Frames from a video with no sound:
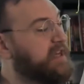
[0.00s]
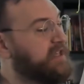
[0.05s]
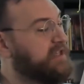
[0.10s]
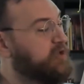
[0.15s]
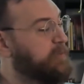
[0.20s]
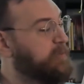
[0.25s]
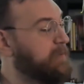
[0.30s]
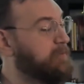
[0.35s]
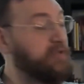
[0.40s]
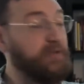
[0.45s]

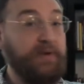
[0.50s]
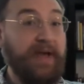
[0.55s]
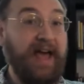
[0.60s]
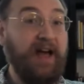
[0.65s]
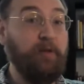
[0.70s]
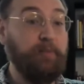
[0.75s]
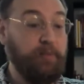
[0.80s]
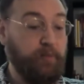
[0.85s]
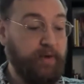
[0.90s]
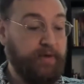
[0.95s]
to be able to
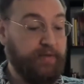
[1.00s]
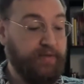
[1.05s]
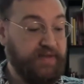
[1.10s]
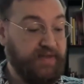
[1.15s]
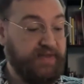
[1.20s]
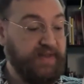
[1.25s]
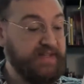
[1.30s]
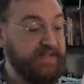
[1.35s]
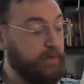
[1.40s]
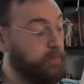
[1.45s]
help with the
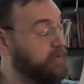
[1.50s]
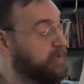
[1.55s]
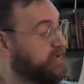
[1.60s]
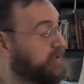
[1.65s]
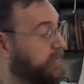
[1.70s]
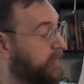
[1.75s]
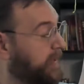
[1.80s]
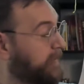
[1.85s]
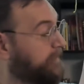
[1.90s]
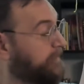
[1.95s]
things that we're
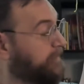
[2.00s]
doing.